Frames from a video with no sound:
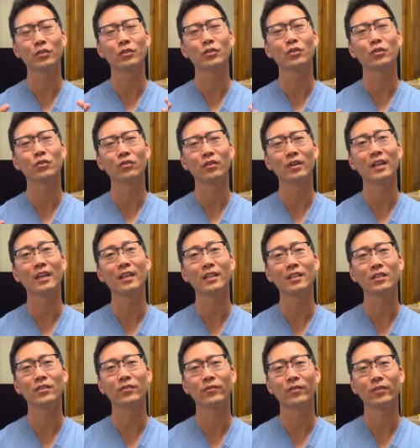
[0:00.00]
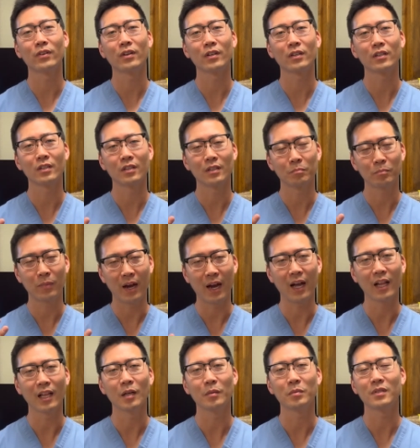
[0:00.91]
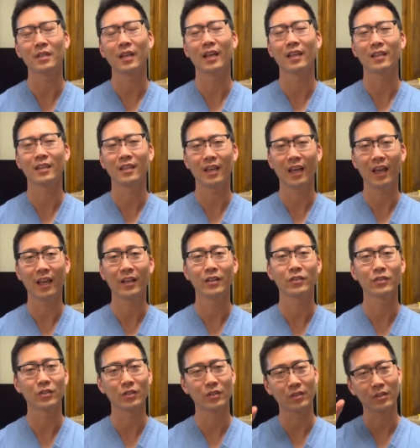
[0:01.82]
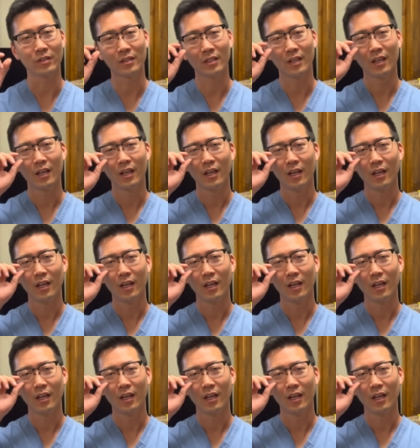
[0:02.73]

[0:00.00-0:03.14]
screens for polyps and cancers,